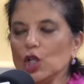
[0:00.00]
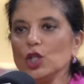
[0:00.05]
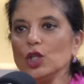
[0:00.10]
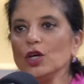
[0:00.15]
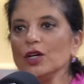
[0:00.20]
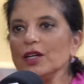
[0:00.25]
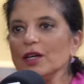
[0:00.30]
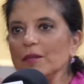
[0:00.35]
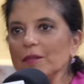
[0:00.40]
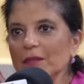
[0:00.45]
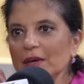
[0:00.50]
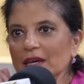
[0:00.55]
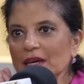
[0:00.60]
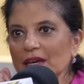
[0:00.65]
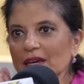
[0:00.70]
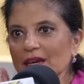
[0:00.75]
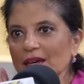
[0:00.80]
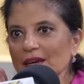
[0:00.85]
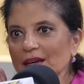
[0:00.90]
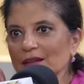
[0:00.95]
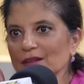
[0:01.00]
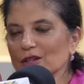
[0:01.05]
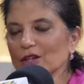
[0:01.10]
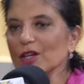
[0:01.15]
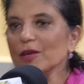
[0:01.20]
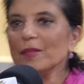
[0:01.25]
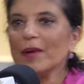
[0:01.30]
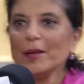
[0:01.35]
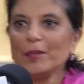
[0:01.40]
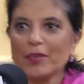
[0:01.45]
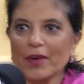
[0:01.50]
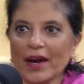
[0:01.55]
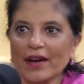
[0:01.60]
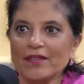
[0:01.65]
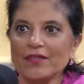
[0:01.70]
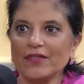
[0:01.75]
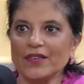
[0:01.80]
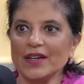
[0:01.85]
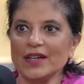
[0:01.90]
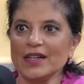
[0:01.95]
look at me, look at my
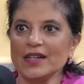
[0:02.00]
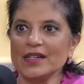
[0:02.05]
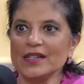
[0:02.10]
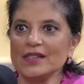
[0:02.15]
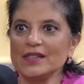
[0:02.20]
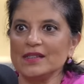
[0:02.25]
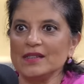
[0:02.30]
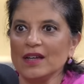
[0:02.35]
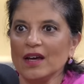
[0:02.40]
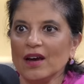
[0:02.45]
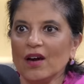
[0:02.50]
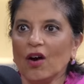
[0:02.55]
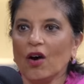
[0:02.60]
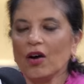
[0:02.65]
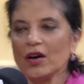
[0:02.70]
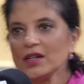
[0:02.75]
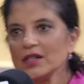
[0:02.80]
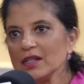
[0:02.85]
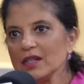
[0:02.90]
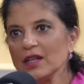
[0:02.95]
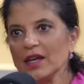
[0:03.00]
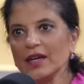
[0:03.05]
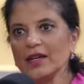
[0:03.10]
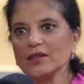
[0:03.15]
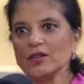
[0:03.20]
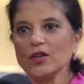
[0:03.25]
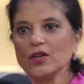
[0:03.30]
breakfast, aren't like,